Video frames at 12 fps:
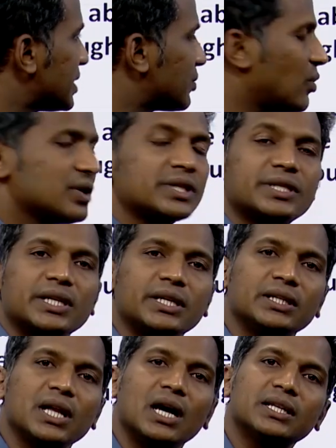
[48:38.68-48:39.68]
is
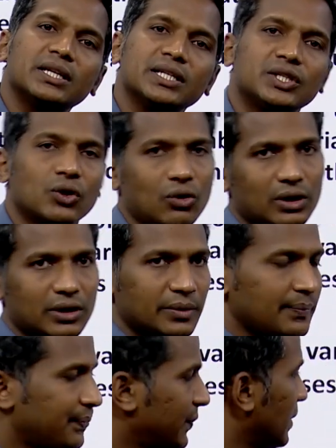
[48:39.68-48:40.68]
constant, the other is not.
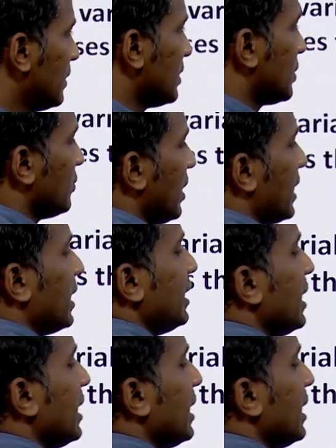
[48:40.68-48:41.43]
So I can